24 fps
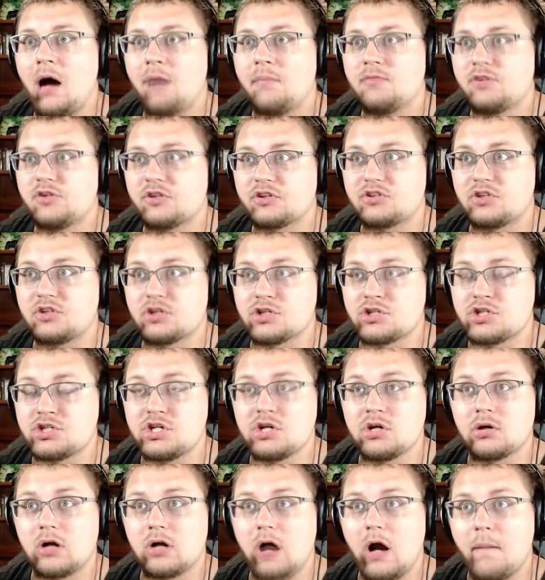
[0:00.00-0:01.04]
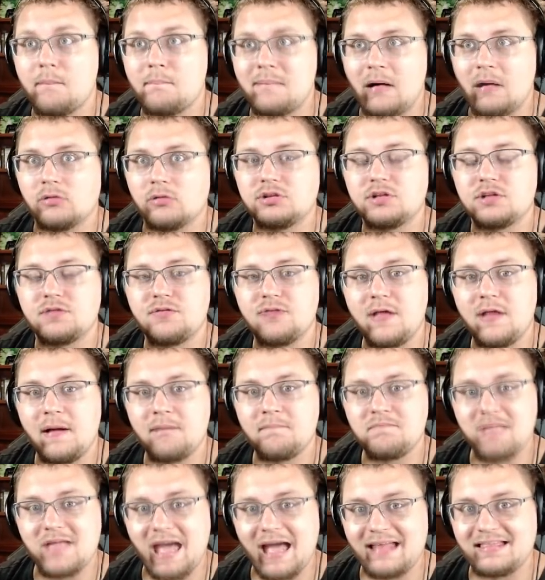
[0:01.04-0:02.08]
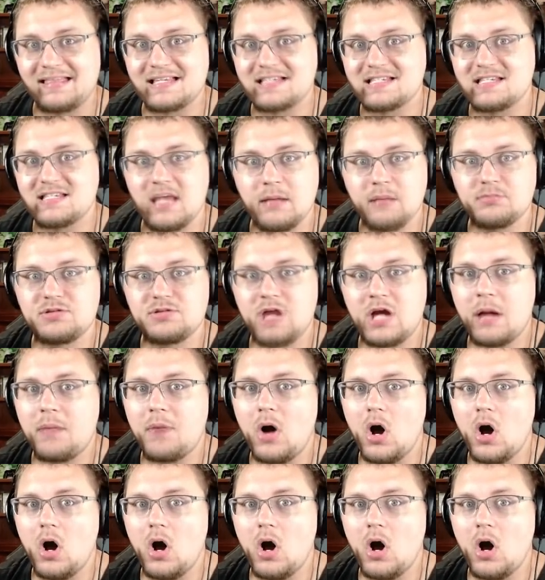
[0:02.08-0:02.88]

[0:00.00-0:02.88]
just the sheer amount of them at the same time